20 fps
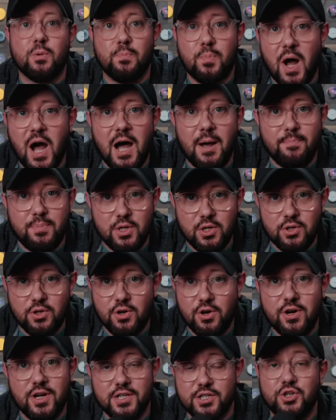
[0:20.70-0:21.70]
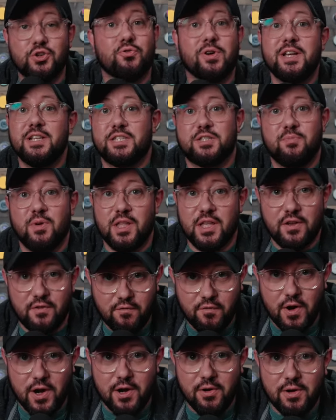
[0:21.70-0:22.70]
popular and great-smelling
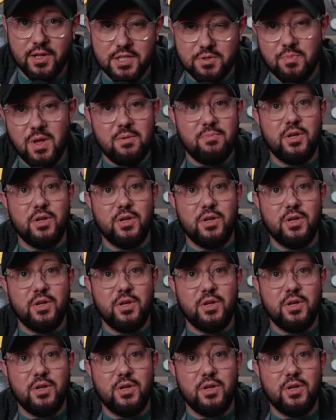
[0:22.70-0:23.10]
fragrance may